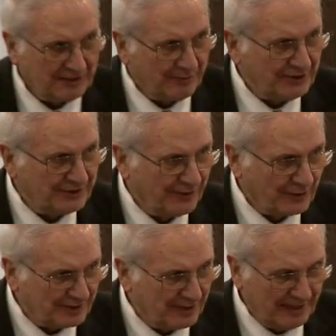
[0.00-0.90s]
going to preach
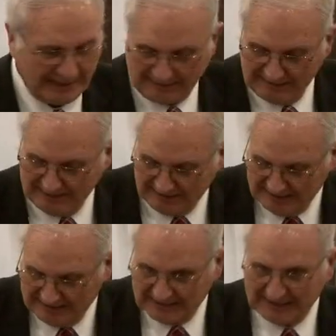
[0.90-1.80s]
for us tonight.
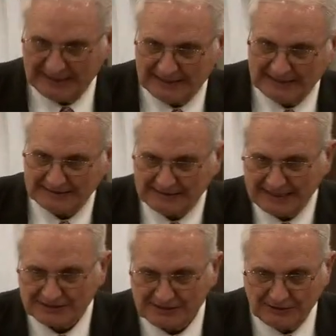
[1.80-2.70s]
And
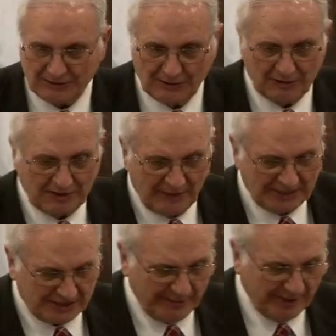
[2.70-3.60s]
ask the good Lord to
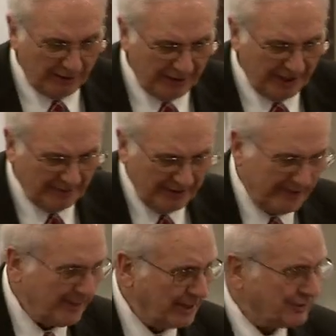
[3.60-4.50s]
bless him, anoint him,
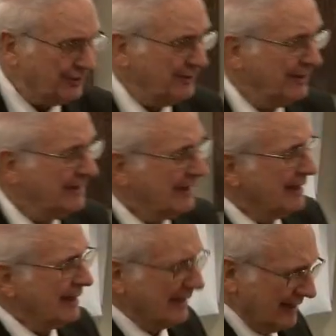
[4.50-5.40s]
give him unction,
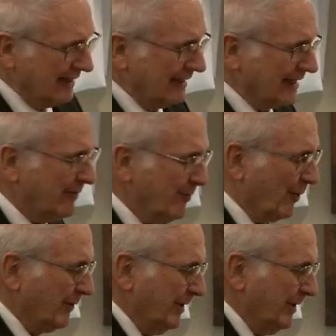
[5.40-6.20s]
give him what